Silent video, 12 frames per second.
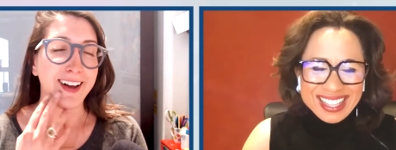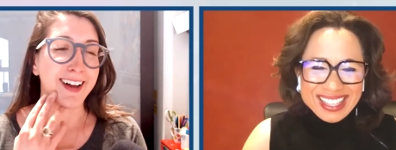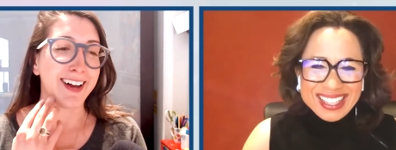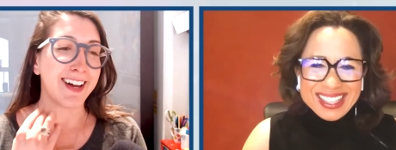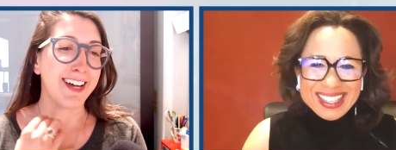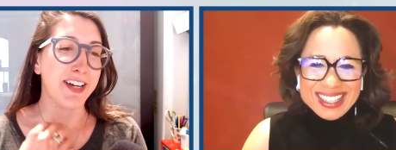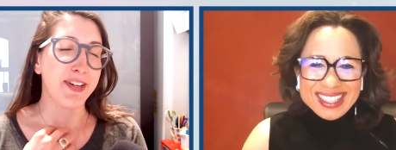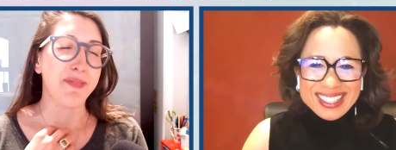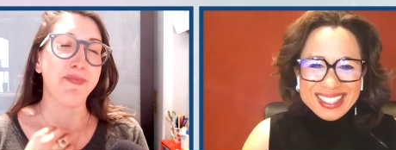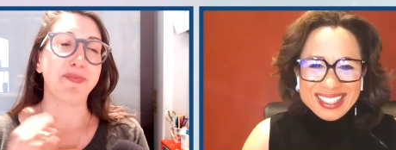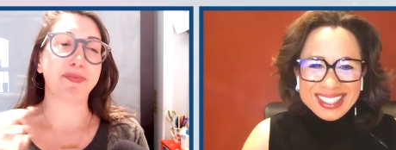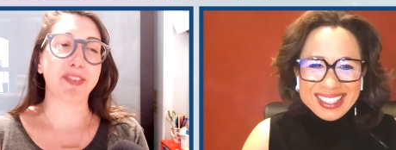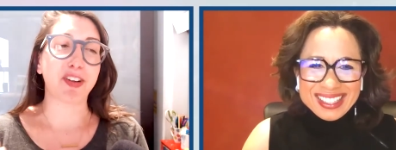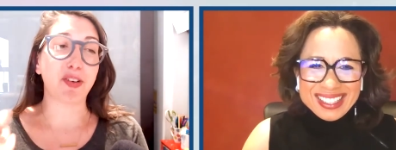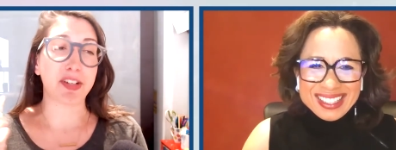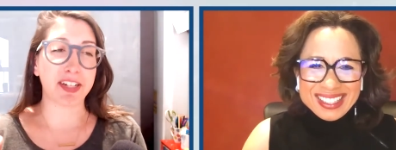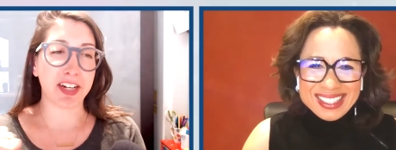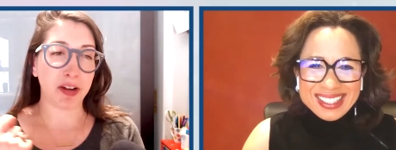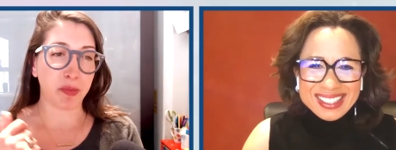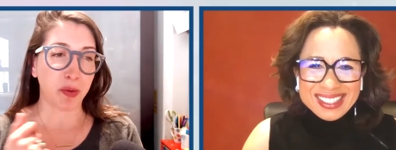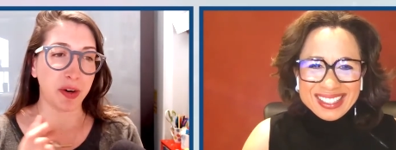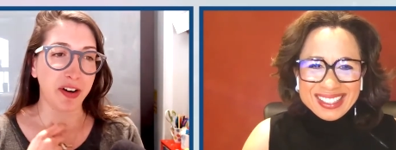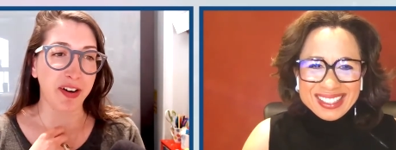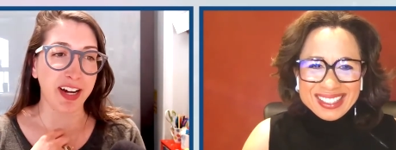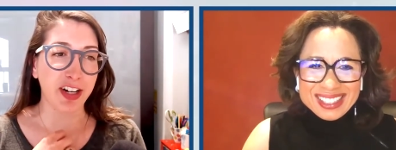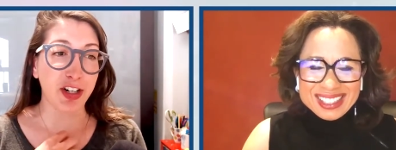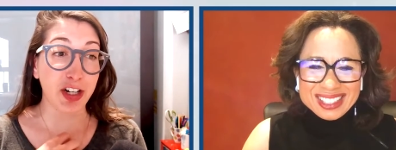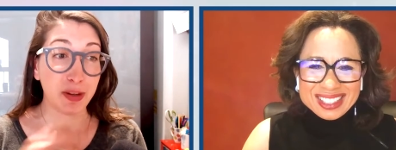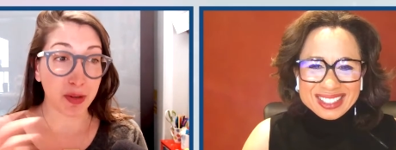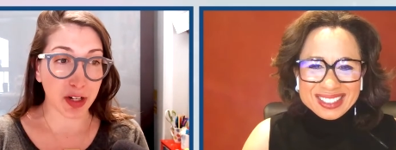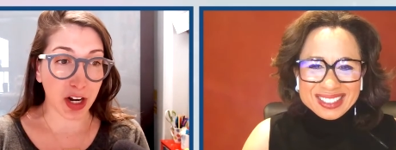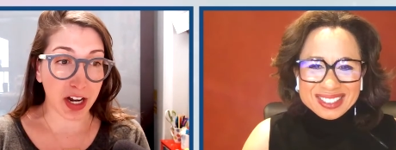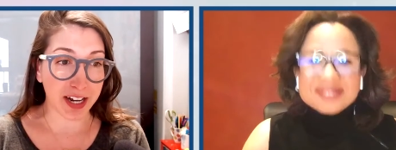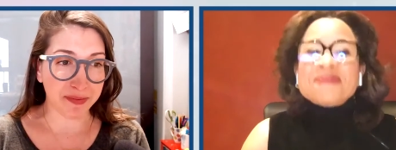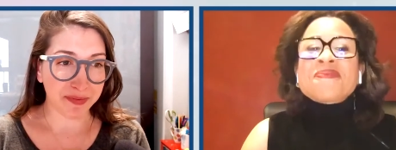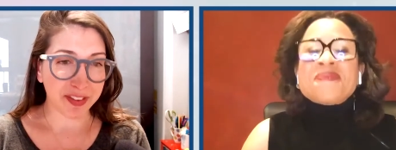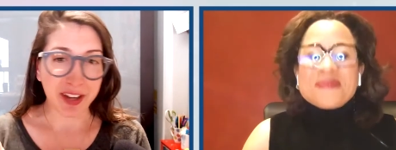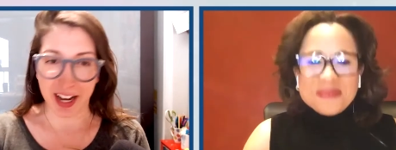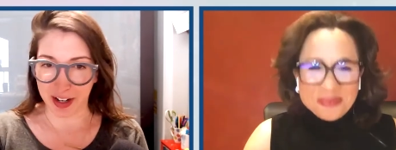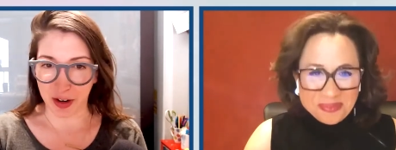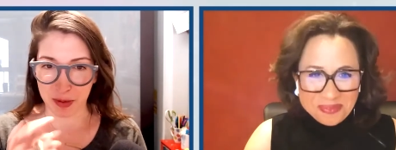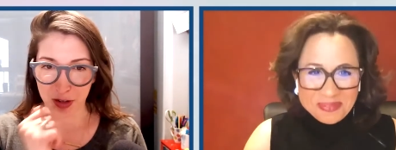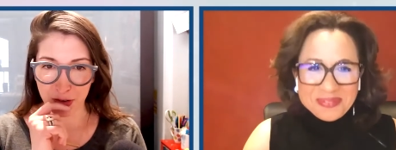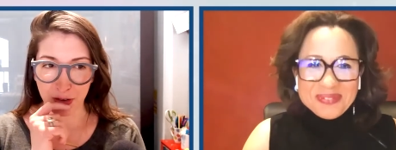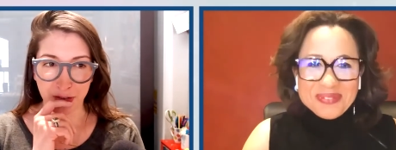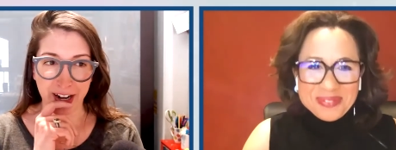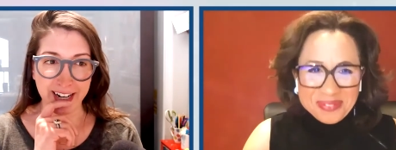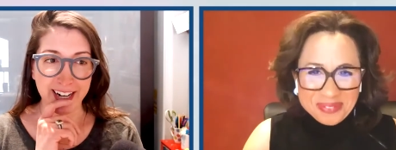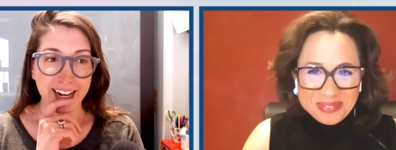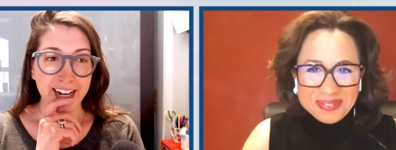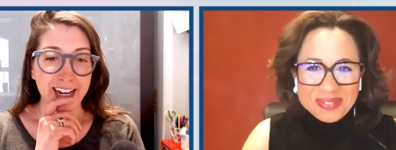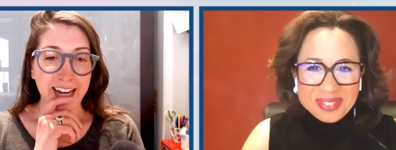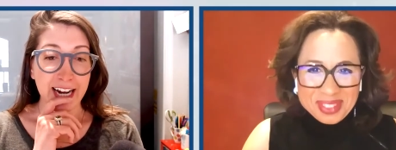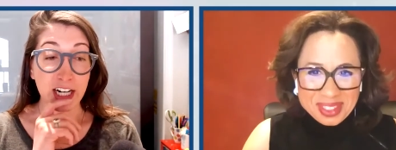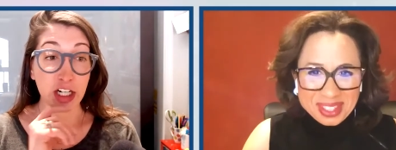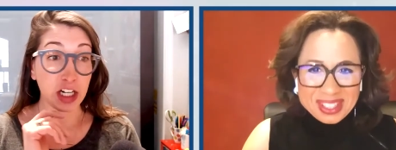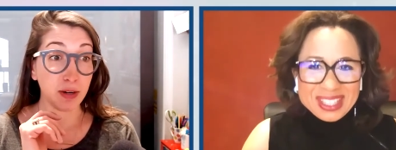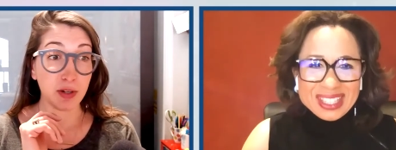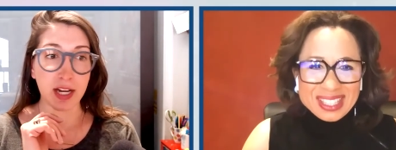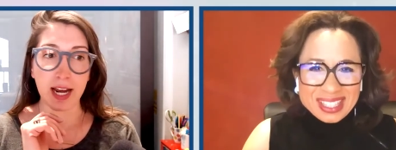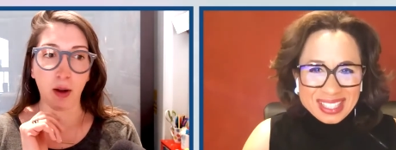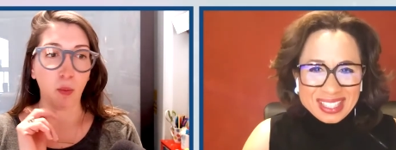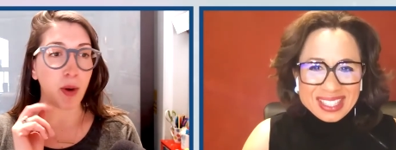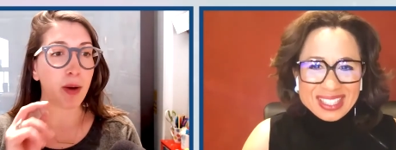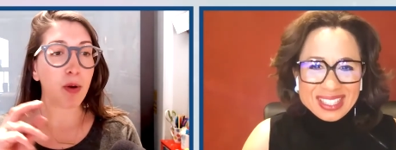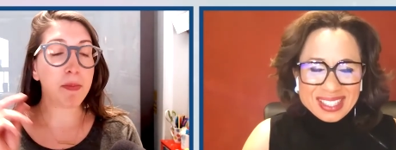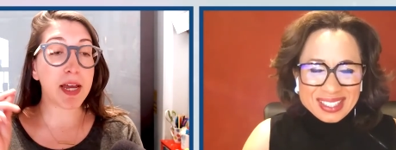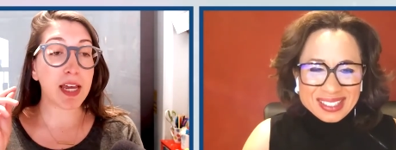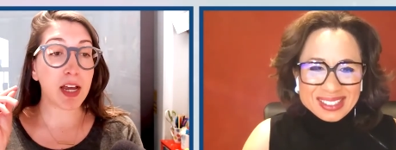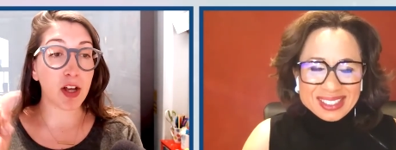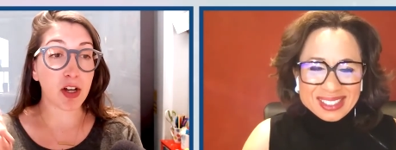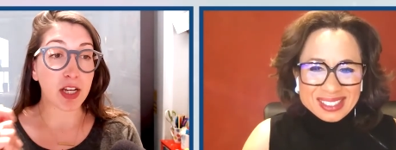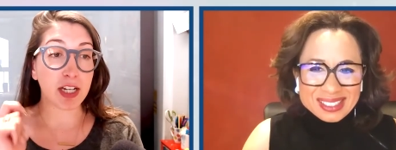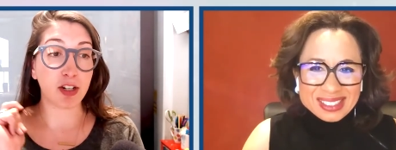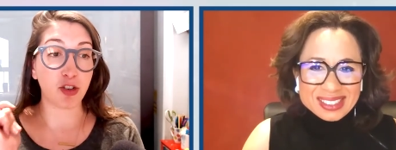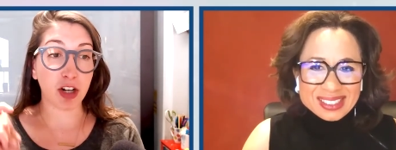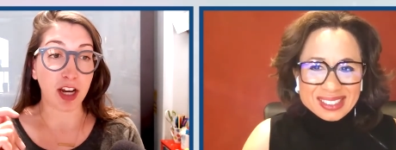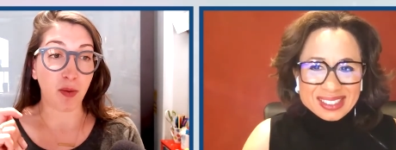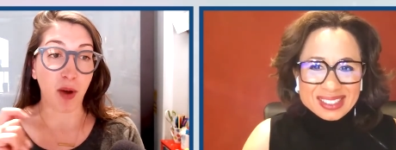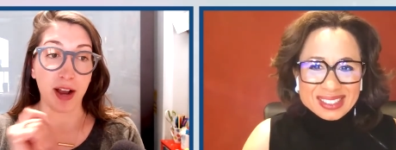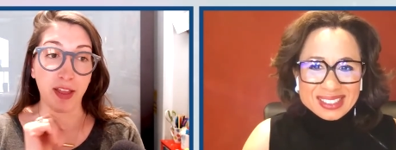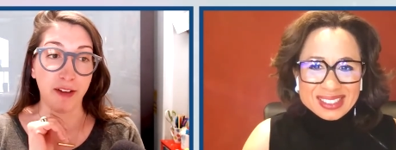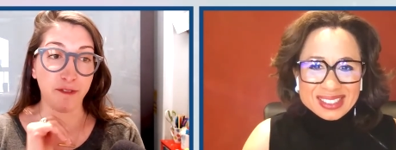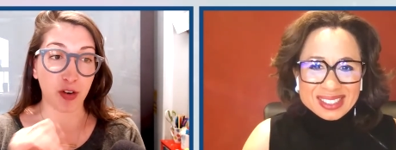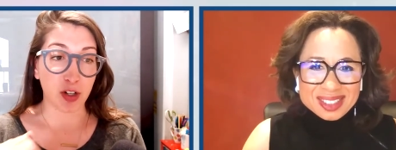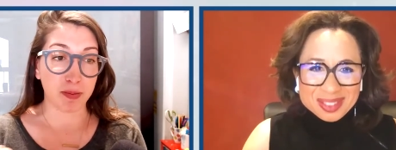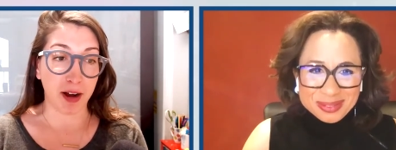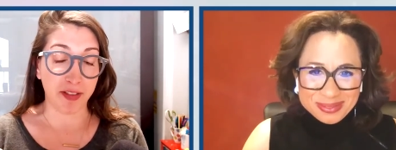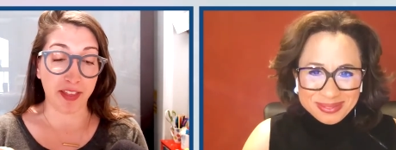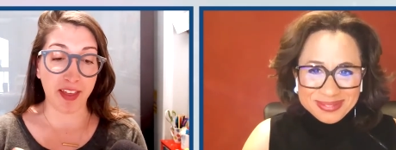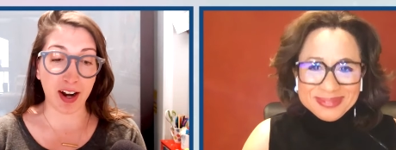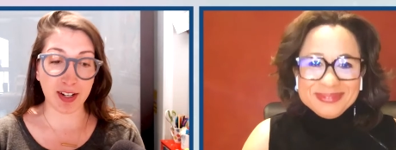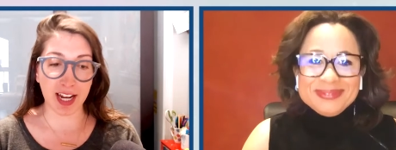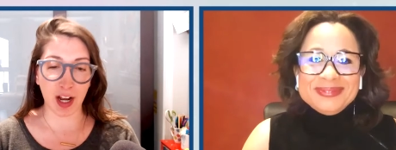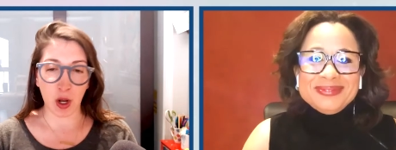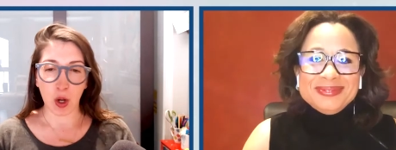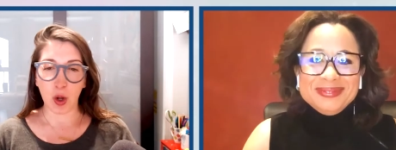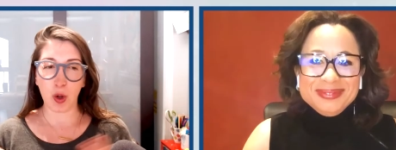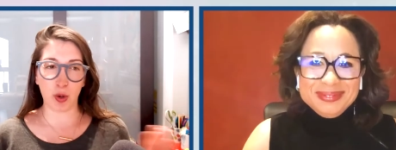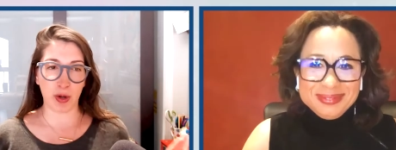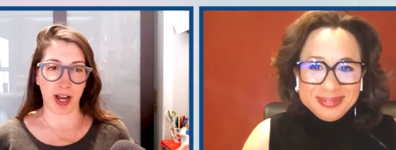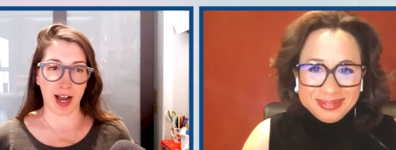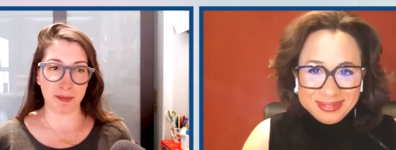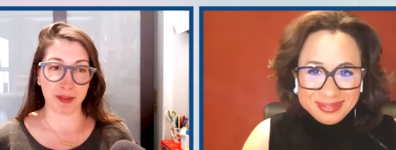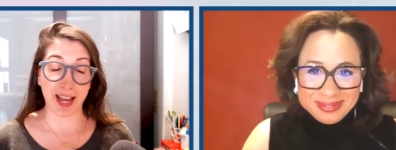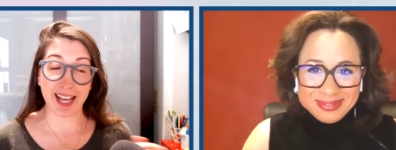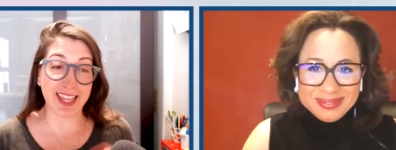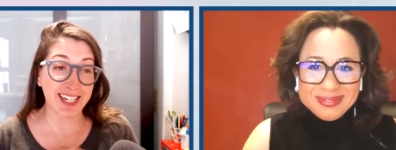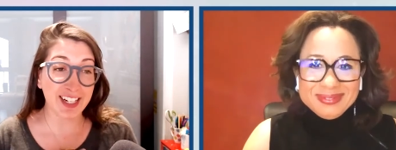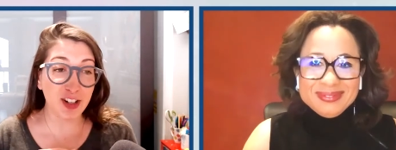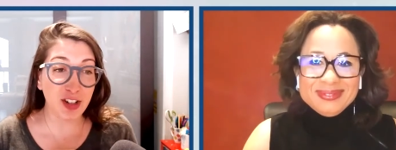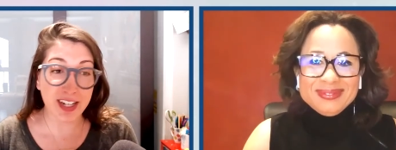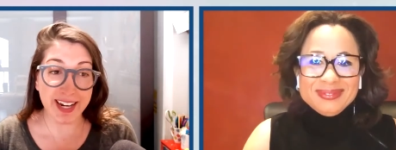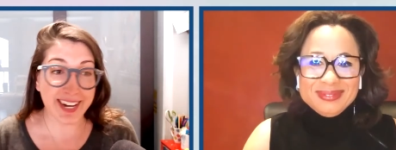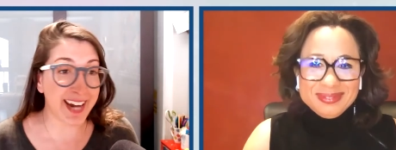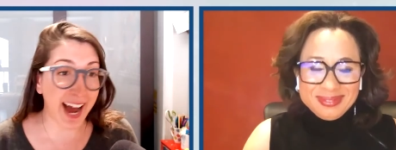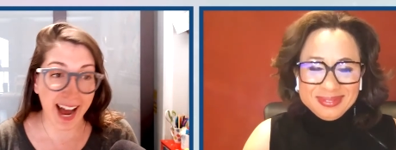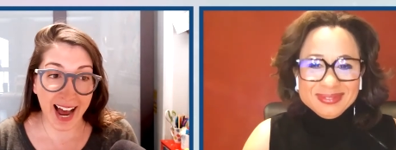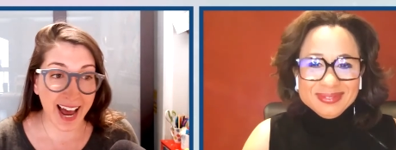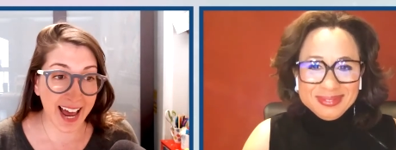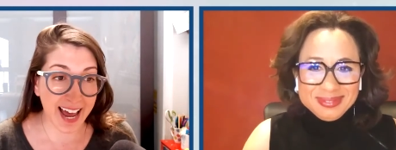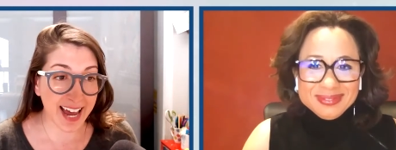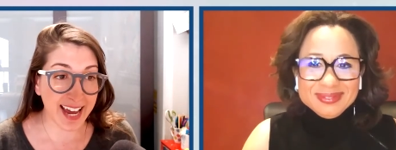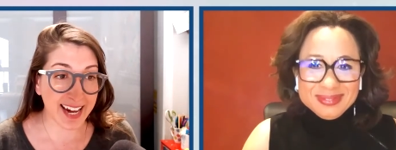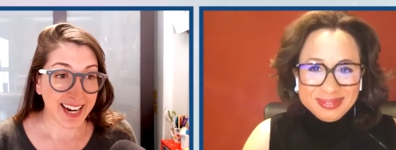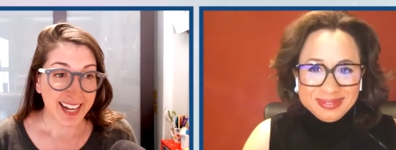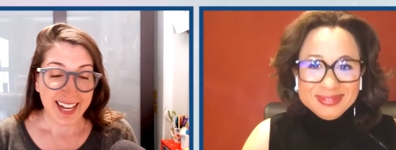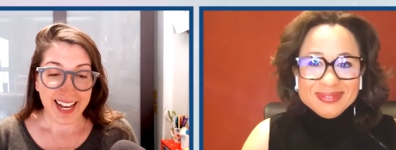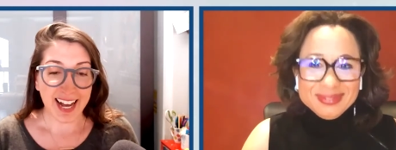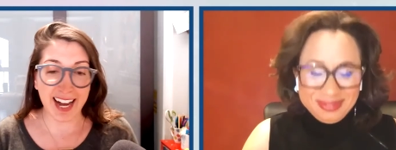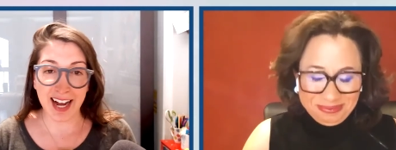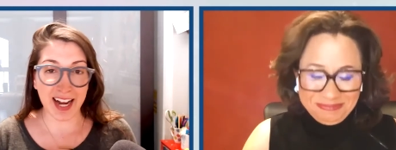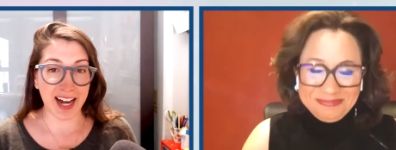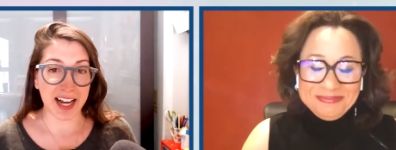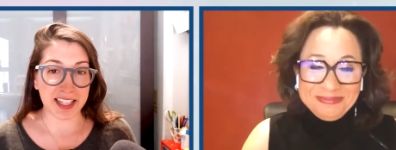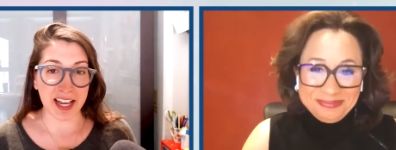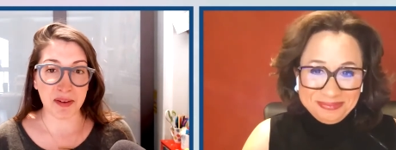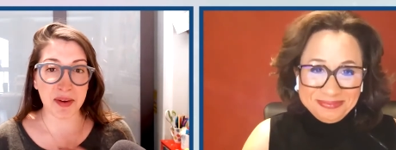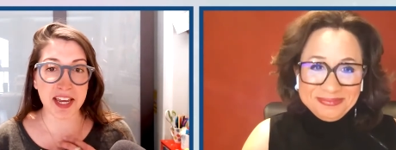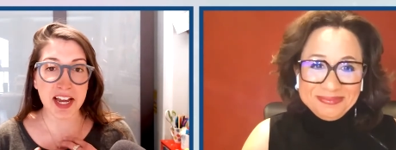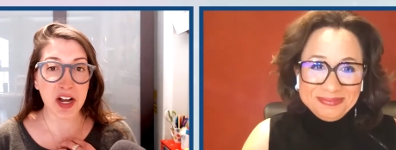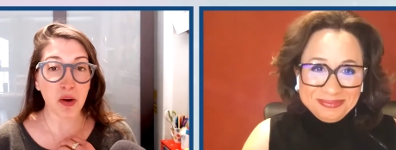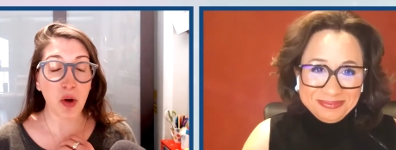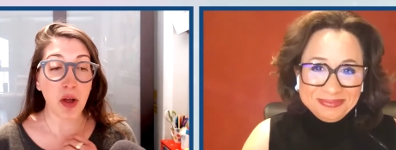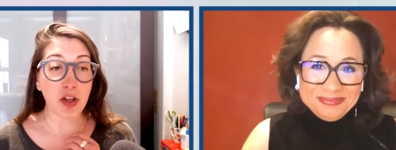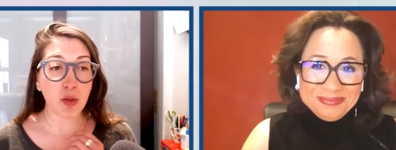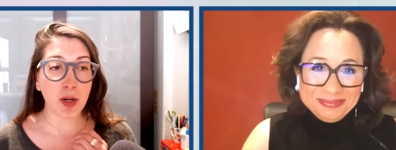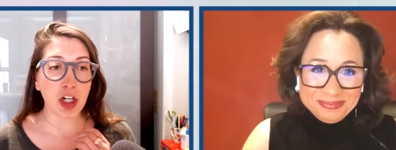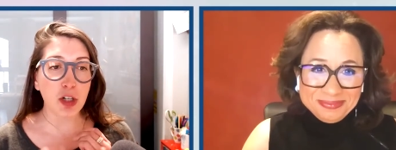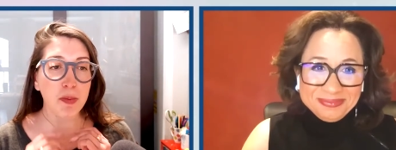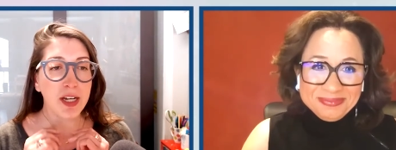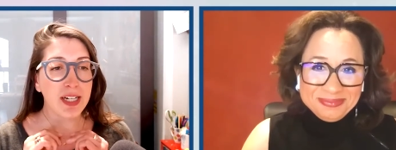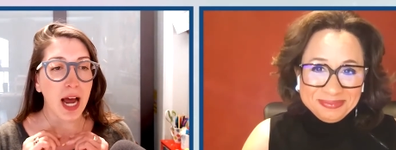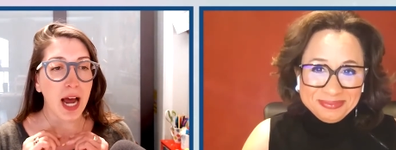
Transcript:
Speaker 1: um, Christina Buiri, she was on as our mutual friend, and she was like, we were baking cookies and drinking wine that first month. And then I was like, hold up, like, this is just not, uh-uh, like, we can't go on this way, just because